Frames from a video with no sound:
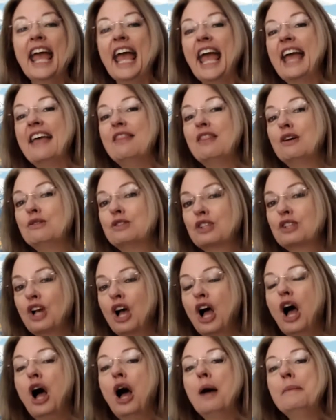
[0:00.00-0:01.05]
And those
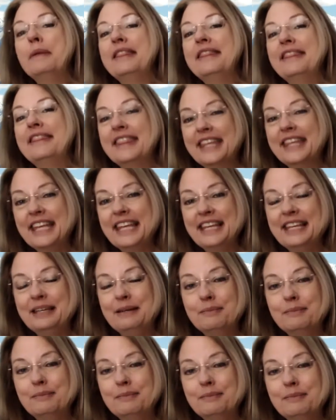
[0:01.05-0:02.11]
common
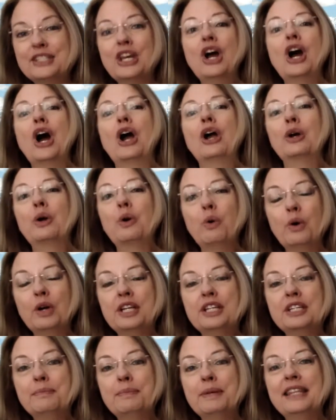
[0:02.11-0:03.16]
themes are
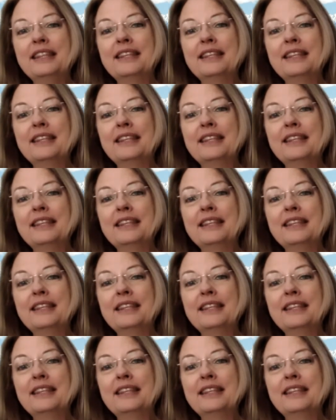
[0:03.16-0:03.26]
going to be